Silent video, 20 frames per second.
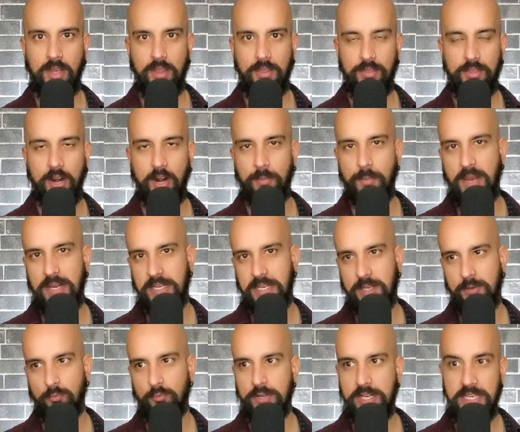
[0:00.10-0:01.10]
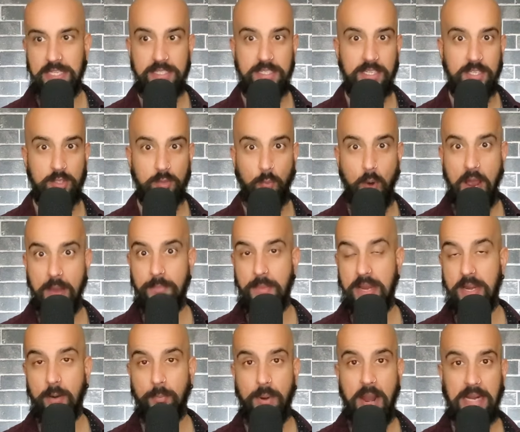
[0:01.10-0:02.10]
There are many reasons why
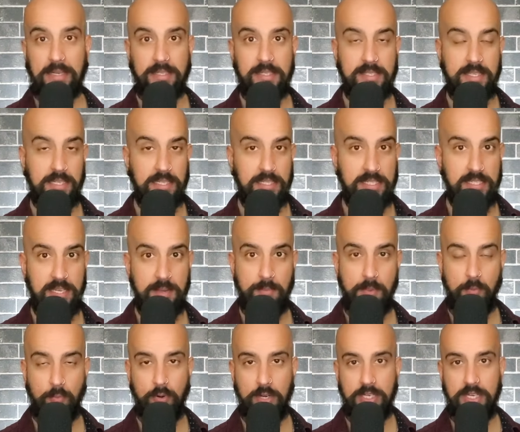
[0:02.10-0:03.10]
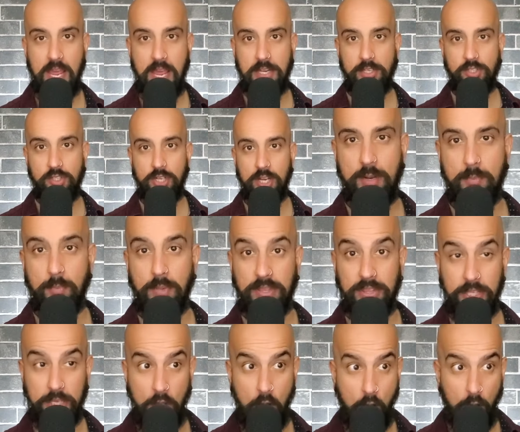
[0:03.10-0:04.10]
men are practicing semen retention, but
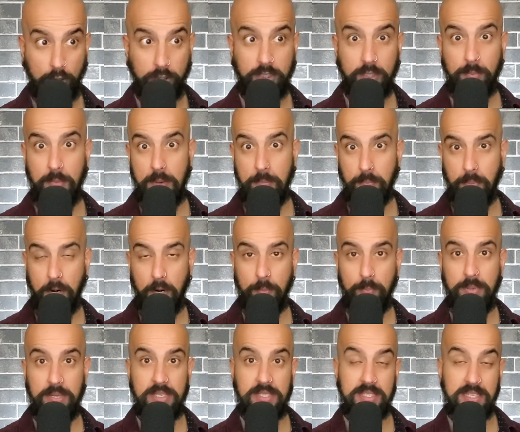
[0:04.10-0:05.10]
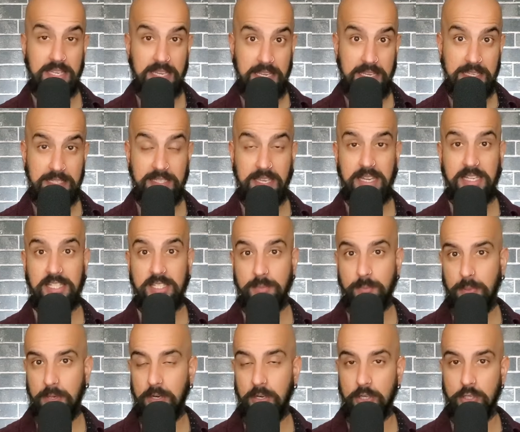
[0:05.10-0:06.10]
the ultimate purpose is a
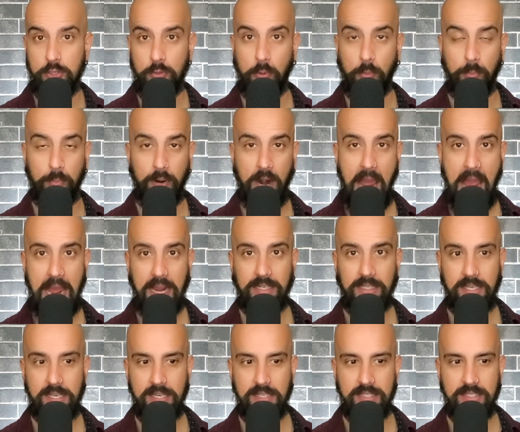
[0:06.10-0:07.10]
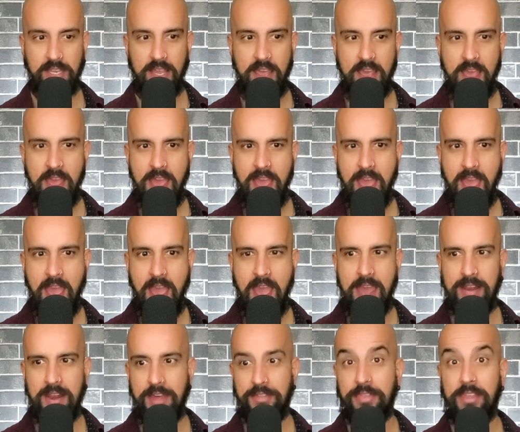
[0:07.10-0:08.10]
spiritual practice.
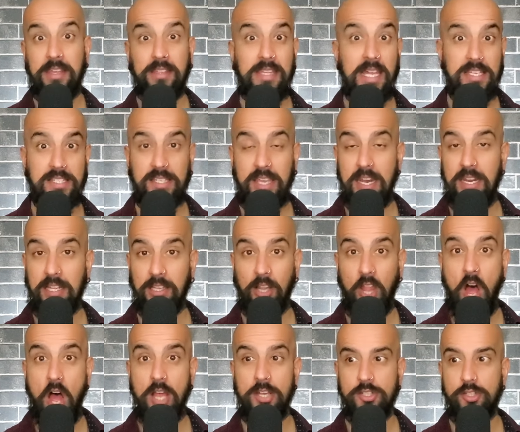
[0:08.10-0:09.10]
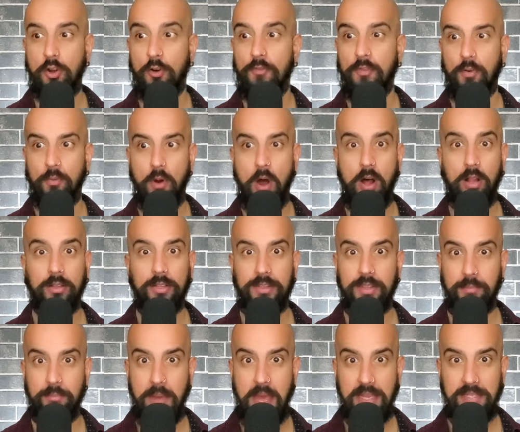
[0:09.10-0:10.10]
And I think that's getting lost overall in
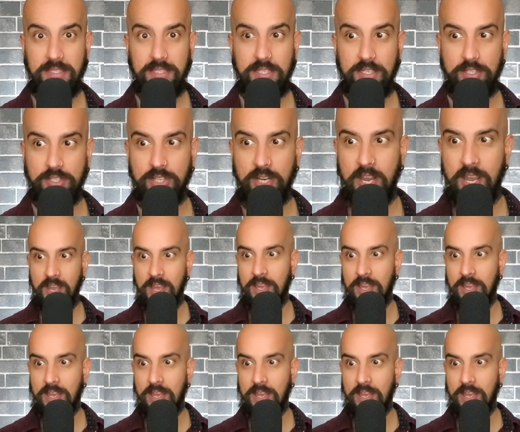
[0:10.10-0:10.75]
the message.